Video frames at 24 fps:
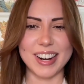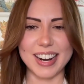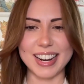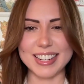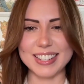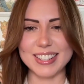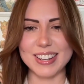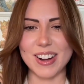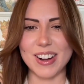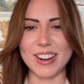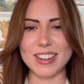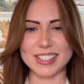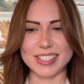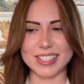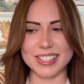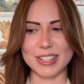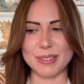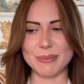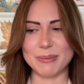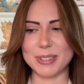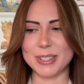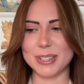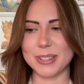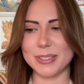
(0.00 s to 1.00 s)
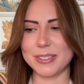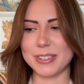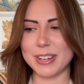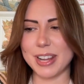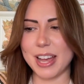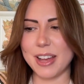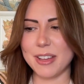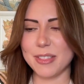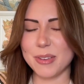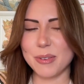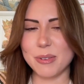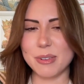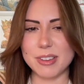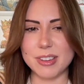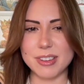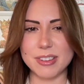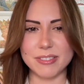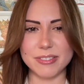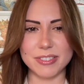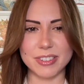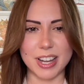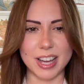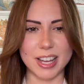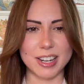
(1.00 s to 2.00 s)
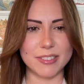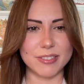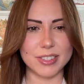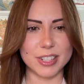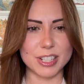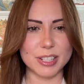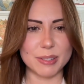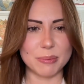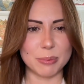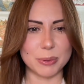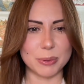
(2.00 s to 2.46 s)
All right, awesome. So now that we've kind of